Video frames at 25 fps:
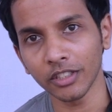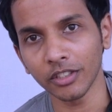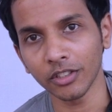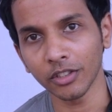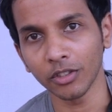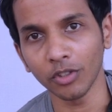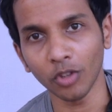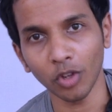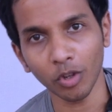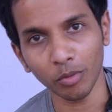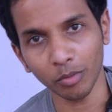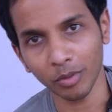the
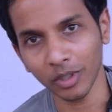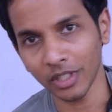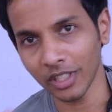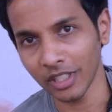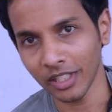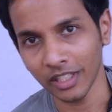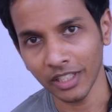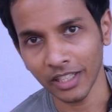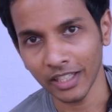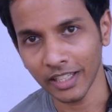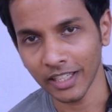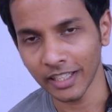normal
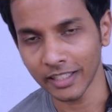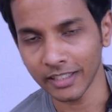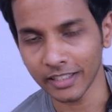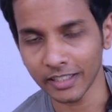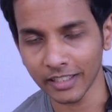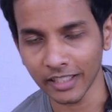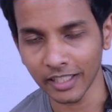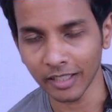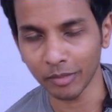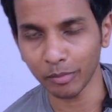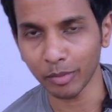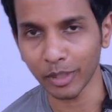
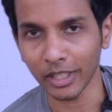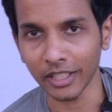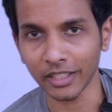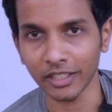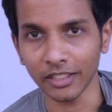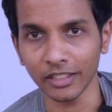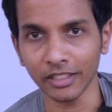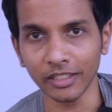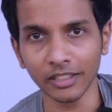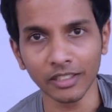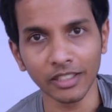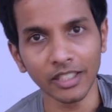headstand
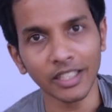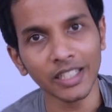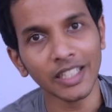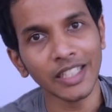practice,